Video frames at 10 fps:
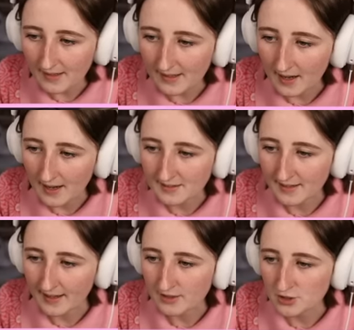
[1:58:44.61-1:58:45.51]
in
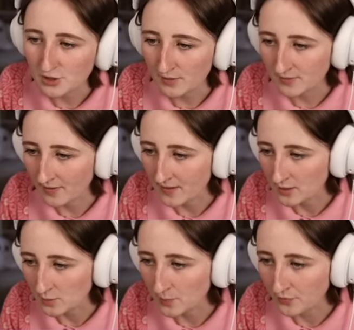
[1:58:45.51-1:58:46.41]
hindsight, should have done
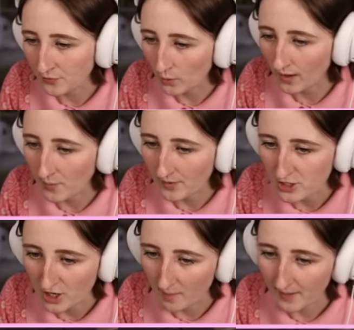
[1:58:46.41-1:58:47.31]
this before I went
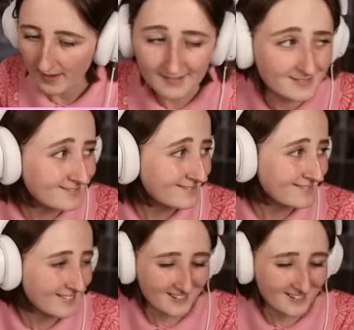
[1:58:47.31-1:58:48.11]
shopping. Because